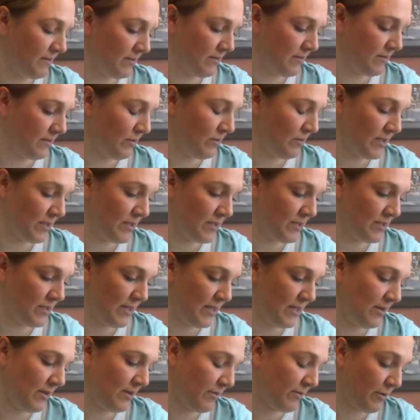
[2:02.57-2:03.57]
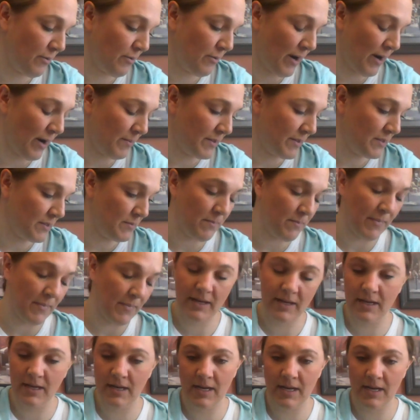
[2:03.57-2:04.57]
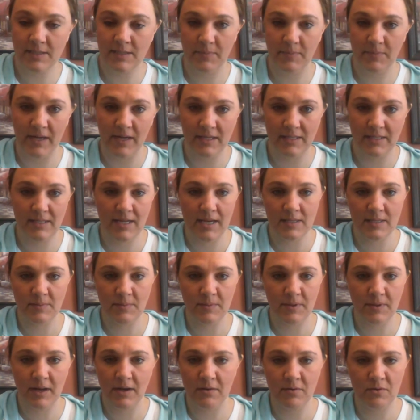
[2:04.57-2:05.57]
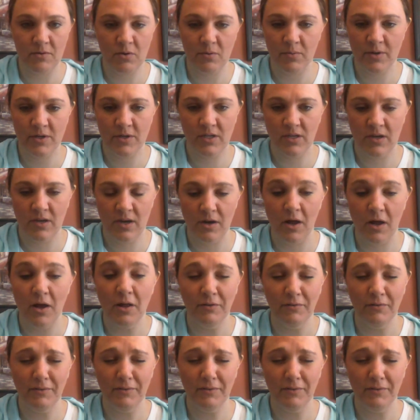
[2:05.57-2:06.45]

you can see the requirements met in SPSS, but I don't know where she got all of those